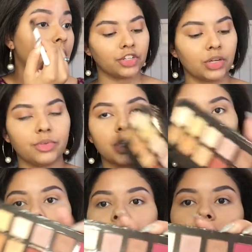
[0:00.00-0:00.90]
I'm just
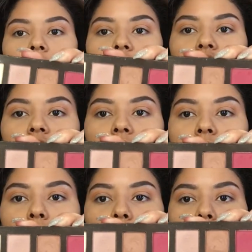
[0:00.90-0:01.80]
gonna take the shade
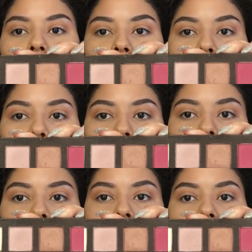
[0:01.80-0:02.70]
Red
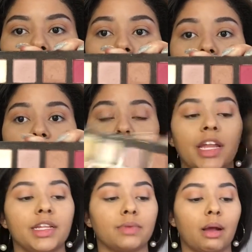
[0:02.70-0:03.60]
Ochre. I love this
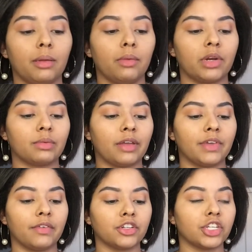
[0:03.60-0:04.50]
shade. It's probably one of my
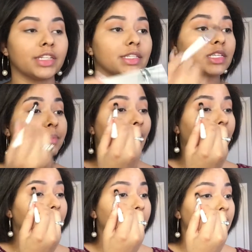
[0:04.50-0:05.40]
favorite shades in this
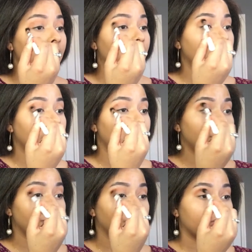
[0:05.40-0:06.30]
palette. It
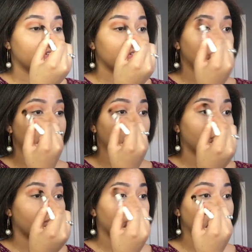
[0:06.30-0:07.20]
is just so
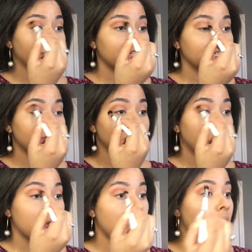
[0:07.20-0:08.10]
gorgeous.
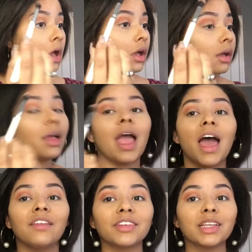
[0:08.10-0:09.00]

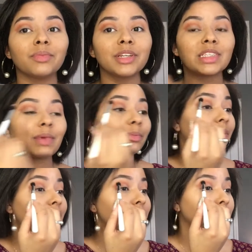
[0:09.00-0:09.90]
And for some reason, my
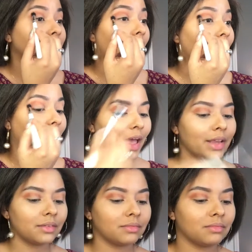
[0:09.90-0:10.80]
brush got wet.